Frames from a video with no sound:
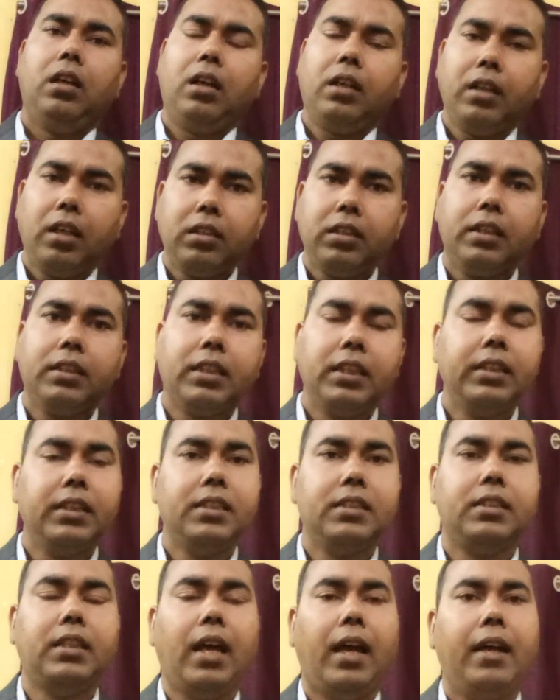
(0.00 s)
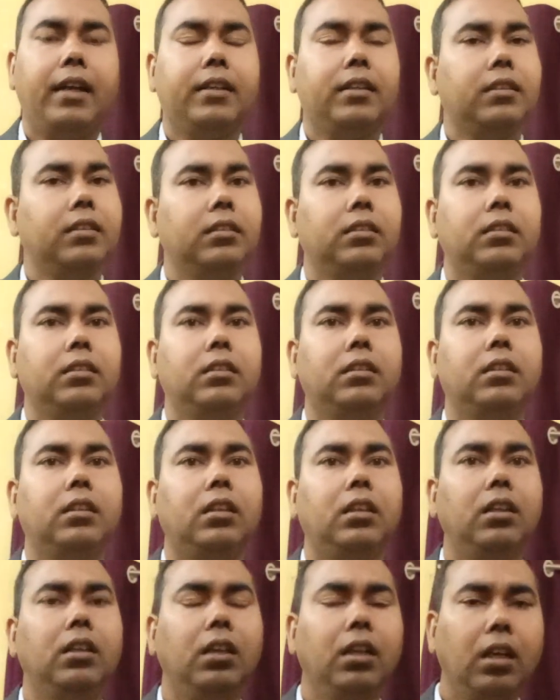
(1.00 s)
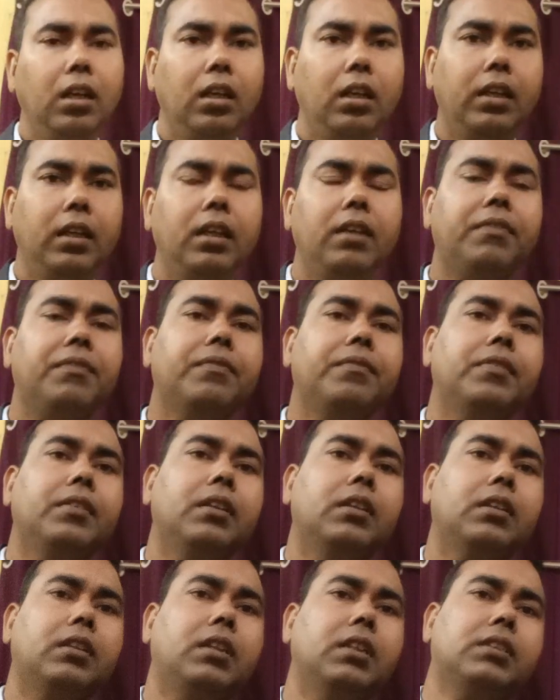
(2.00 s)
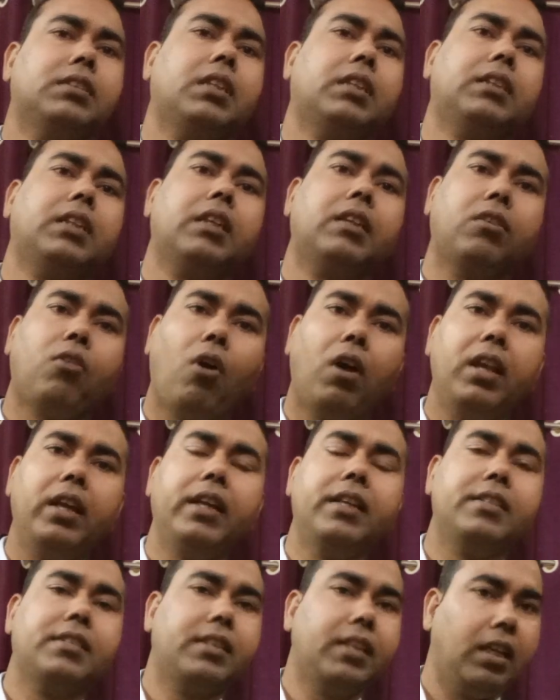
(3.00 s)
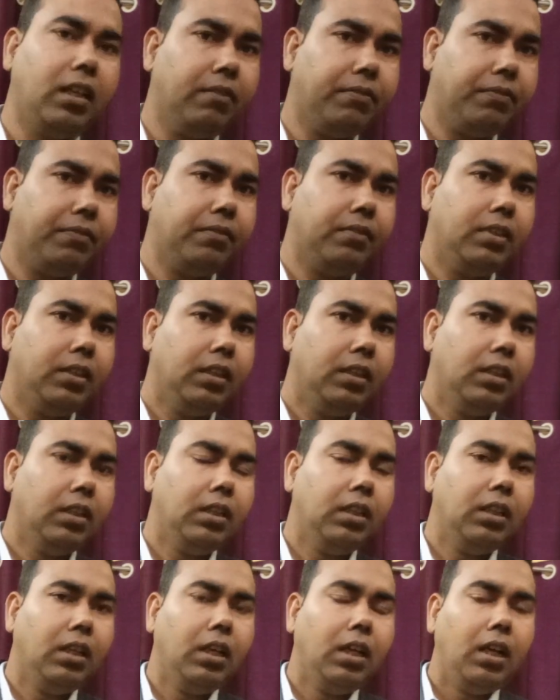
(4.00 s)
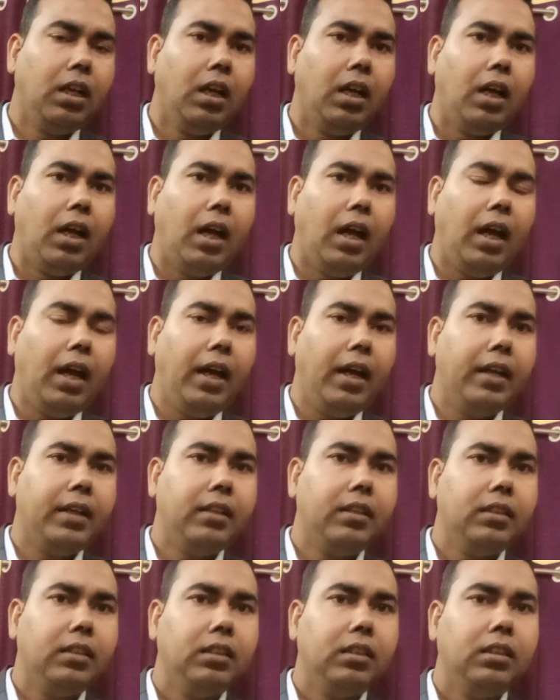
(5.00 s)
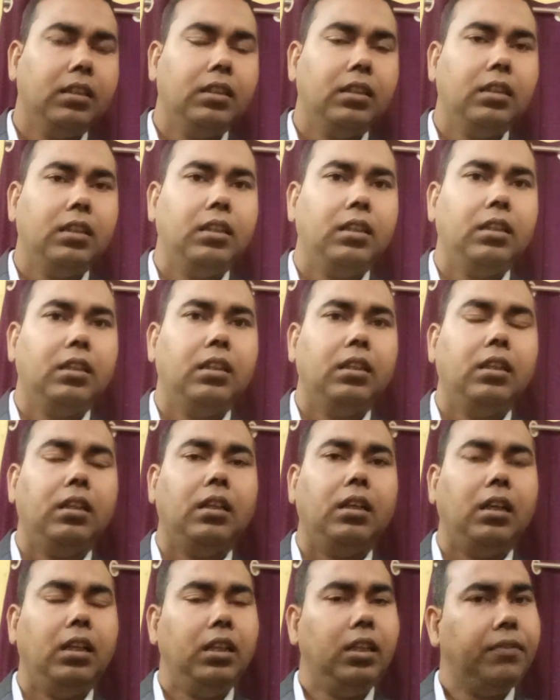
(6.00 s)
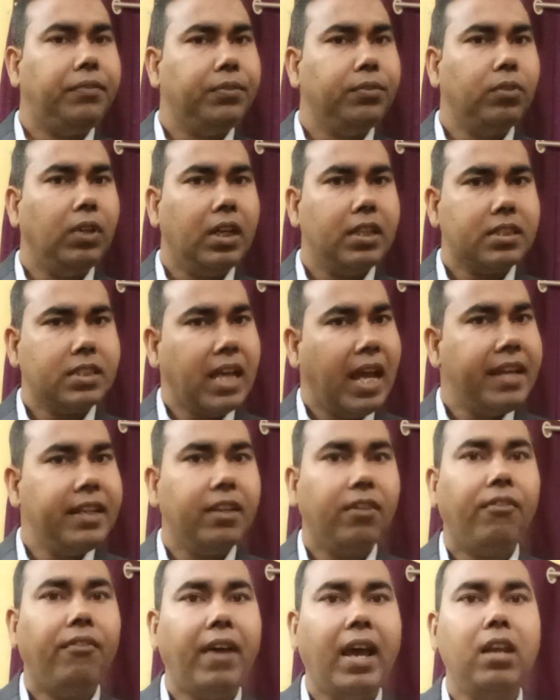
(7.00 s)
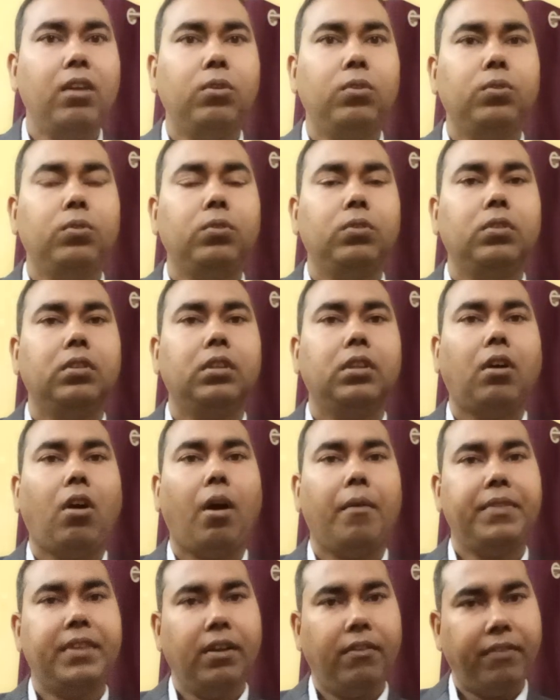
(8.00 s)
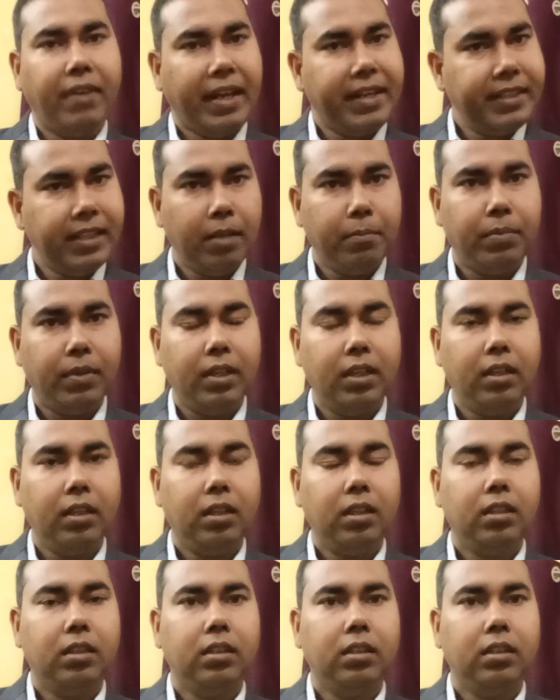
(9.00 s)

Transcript: another thing is that if constructor call itself and if you assign a value of the variable,